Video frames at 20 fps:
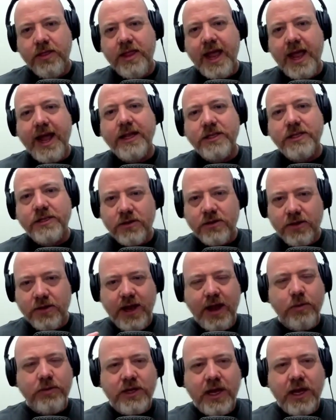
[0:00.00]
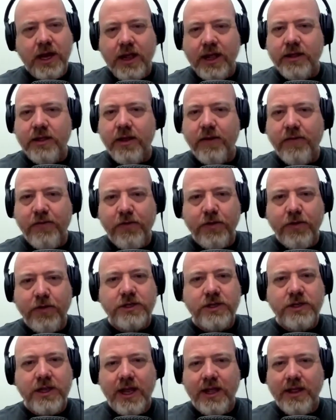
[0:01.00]
that's that was kind of like the
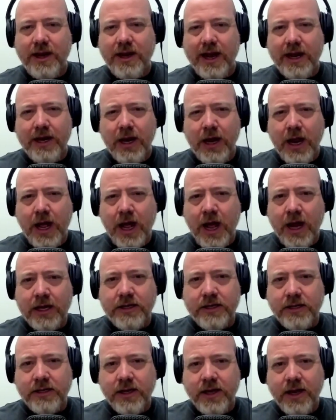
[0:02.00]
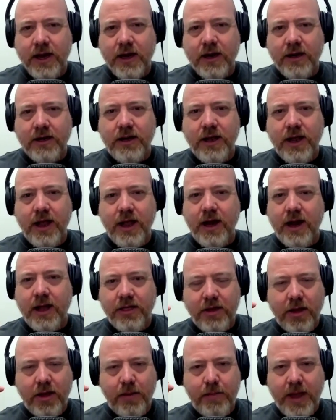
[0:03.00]
first thing that i unlocked uh, and I
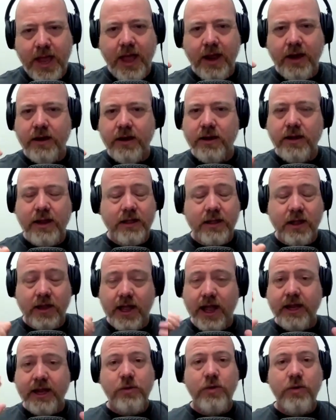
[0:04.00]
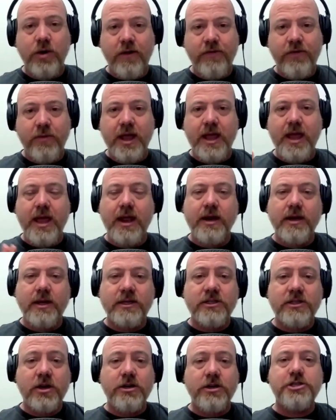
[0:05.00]
thought, man, like the light went off in my head, and I
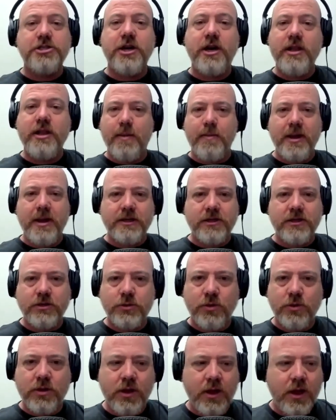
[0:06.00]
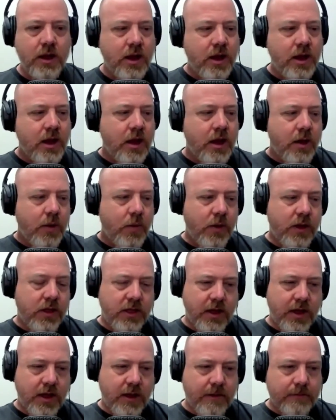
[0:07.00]
started sharing that message with
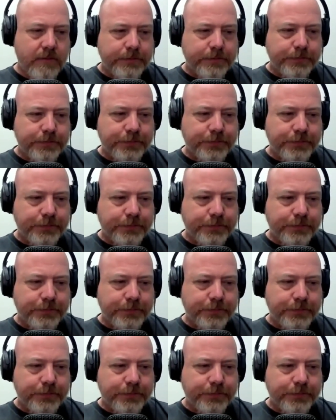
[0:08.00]
with uh,